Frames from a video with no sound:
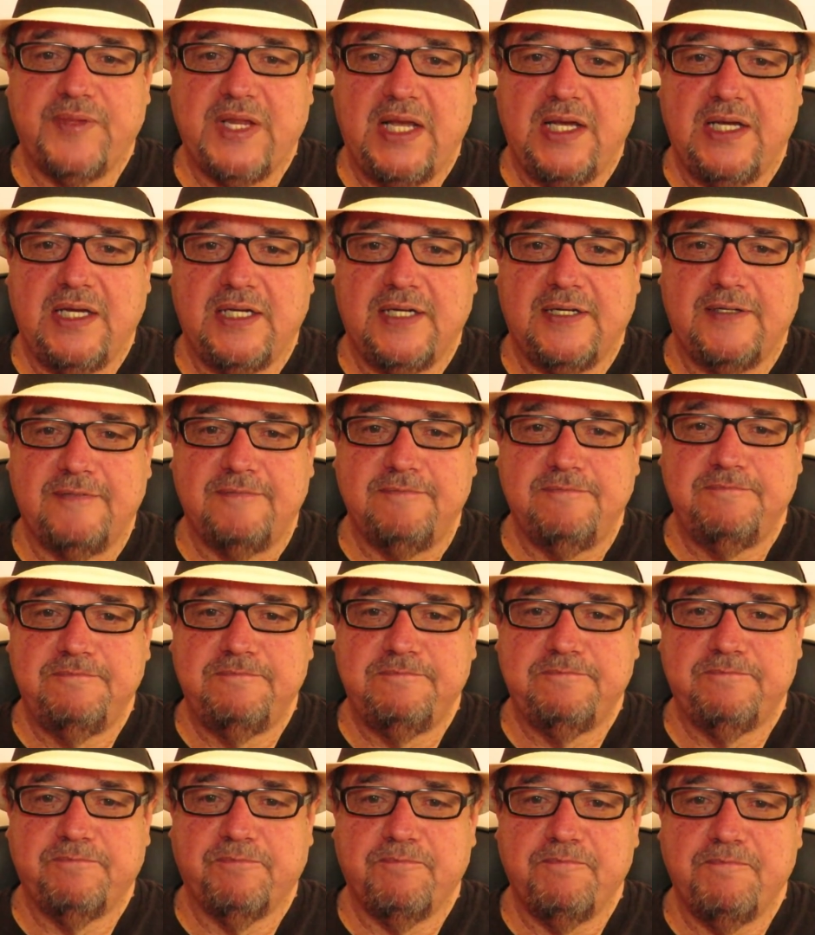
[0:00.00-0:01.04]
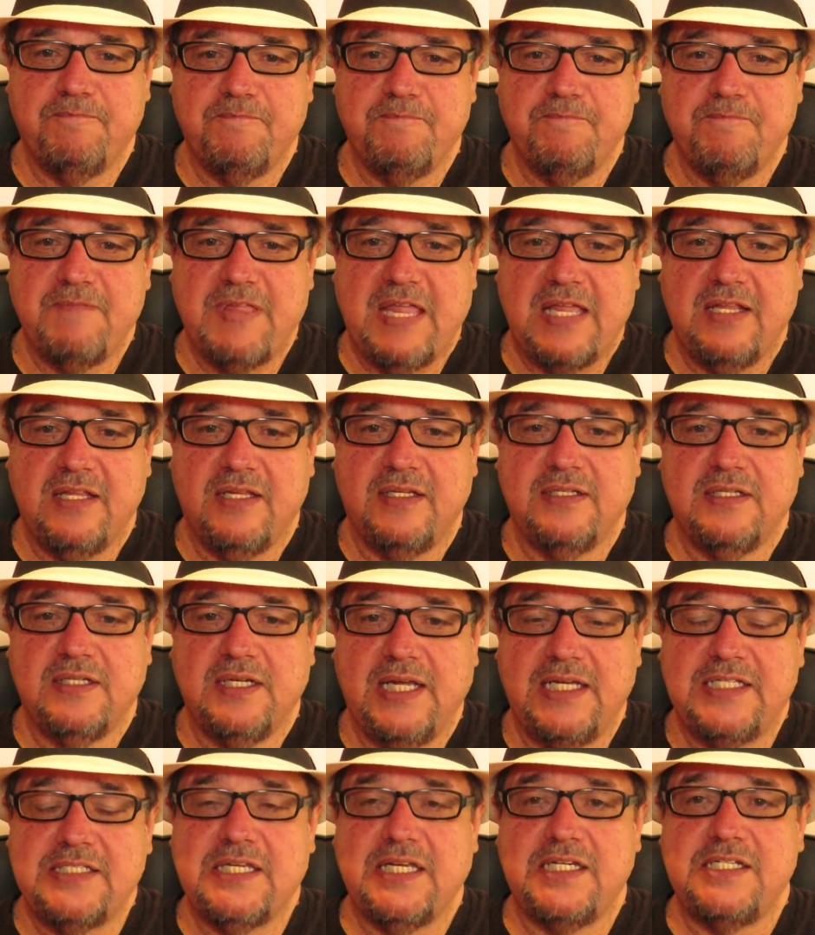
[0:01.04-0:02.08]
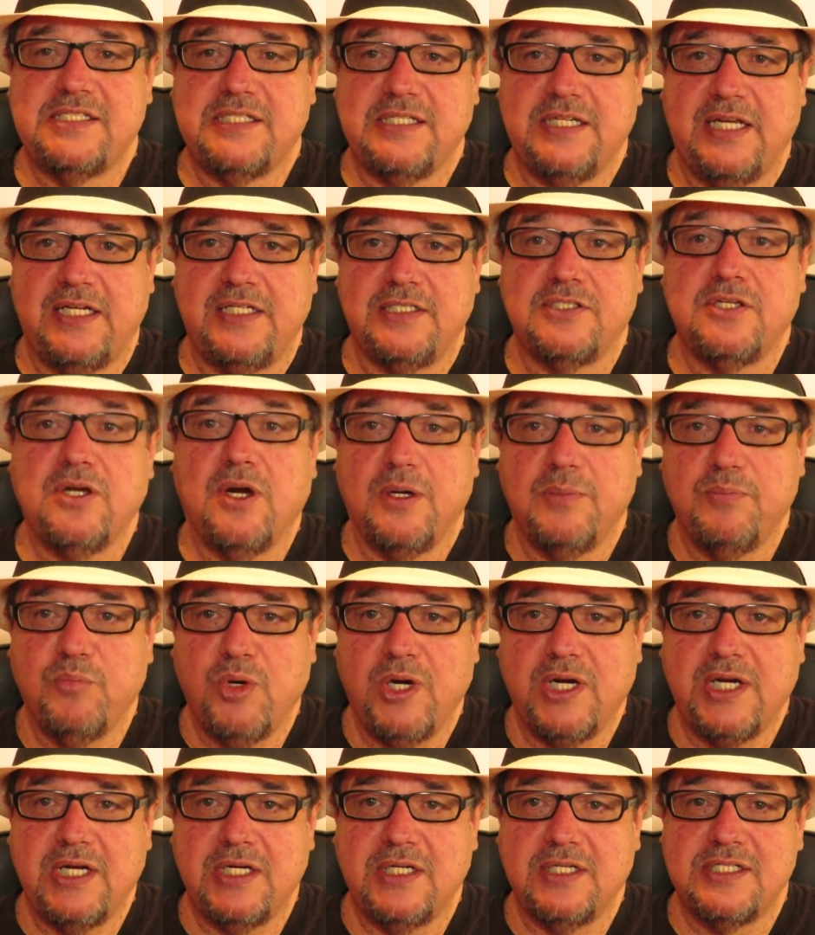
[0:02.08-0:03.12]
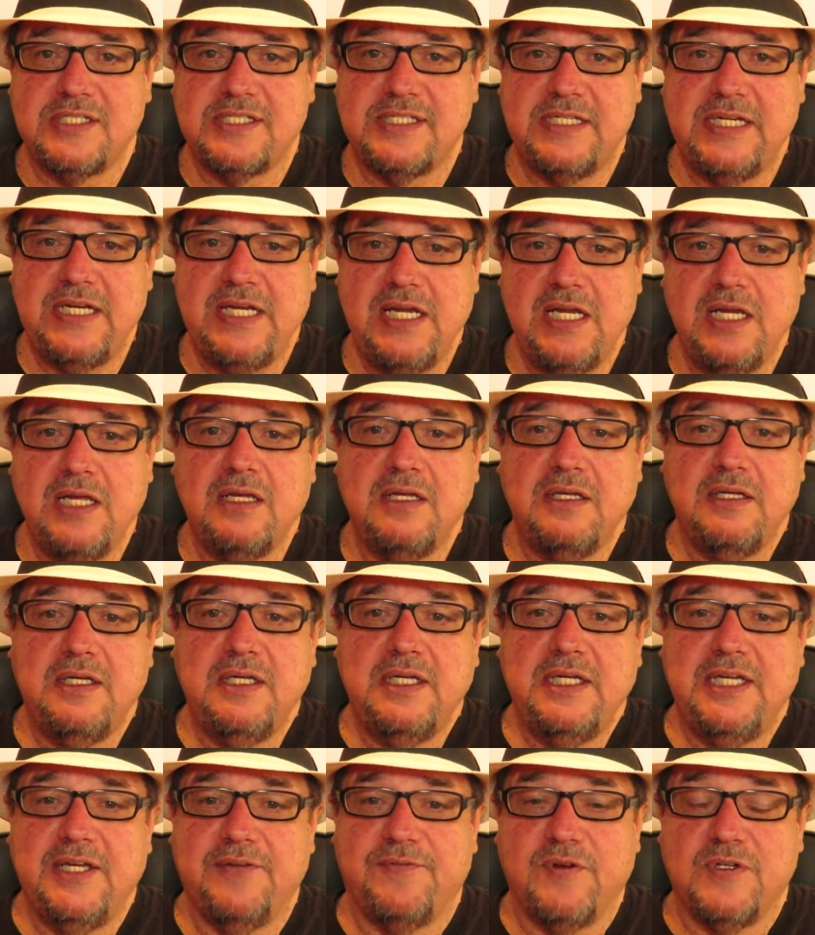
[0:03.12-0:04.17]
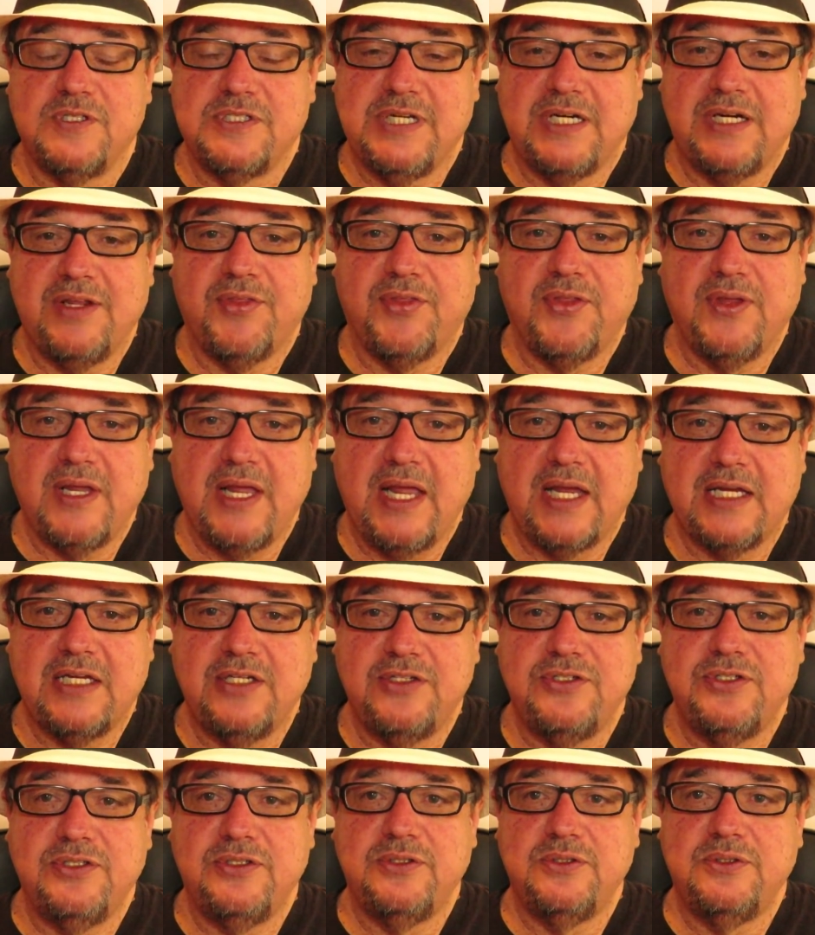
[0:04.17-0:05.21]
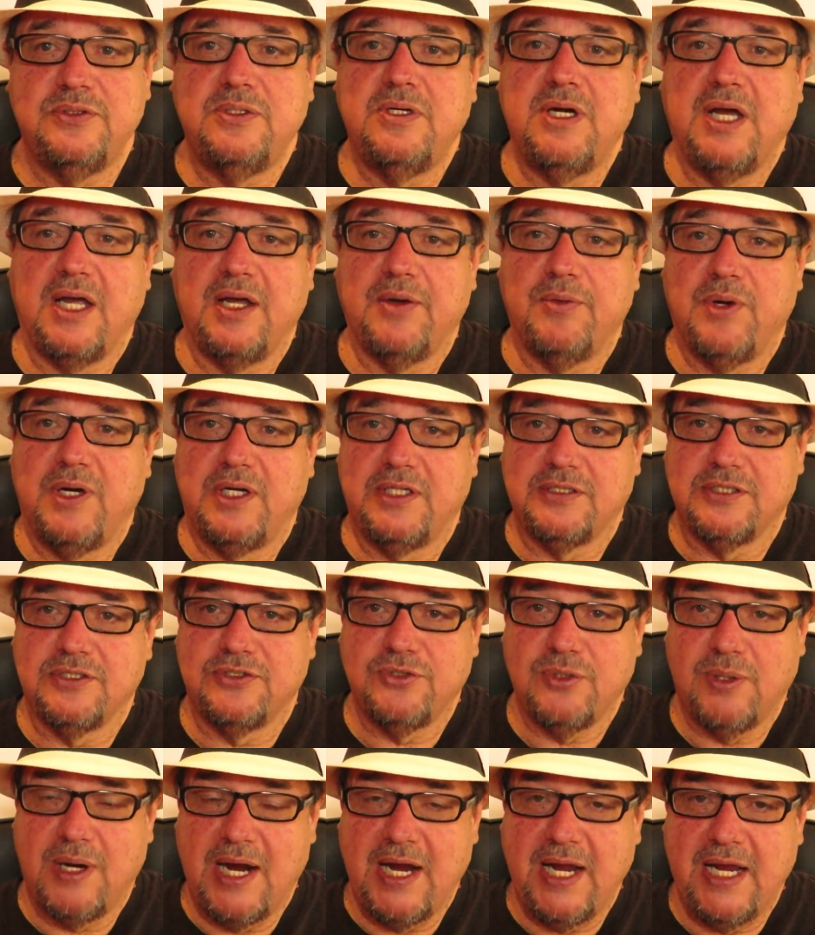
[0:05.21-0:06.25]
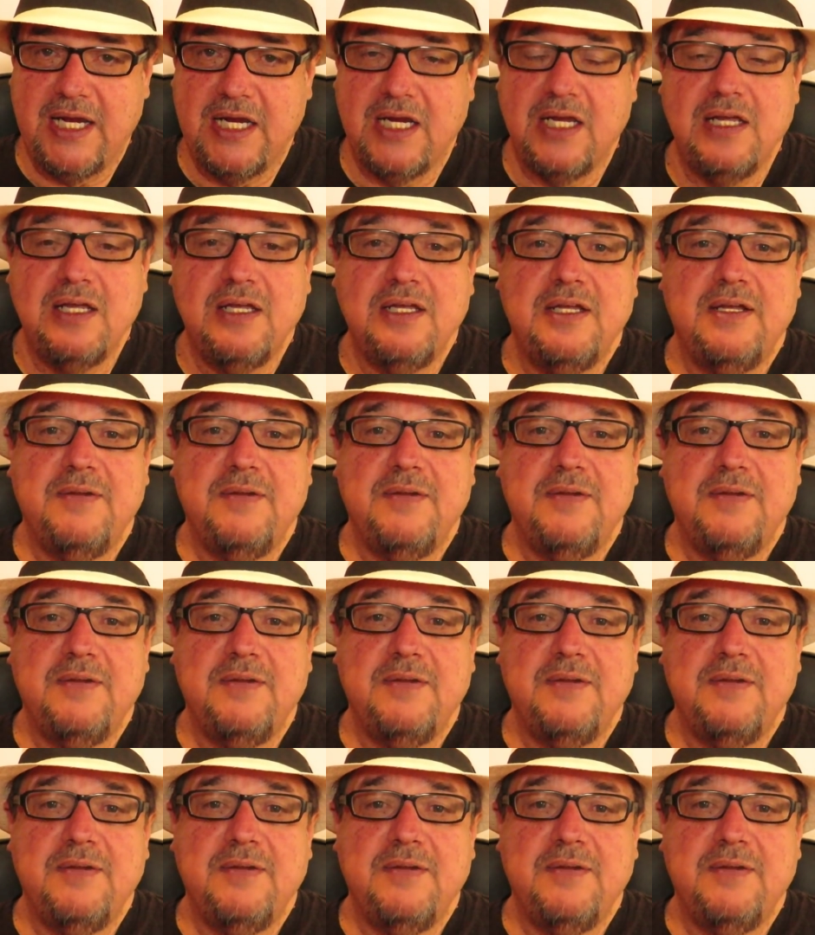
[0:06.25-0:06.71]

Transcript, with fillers: Um, as I said, it's heartbreaking to see. If there's anything I can do, I want to try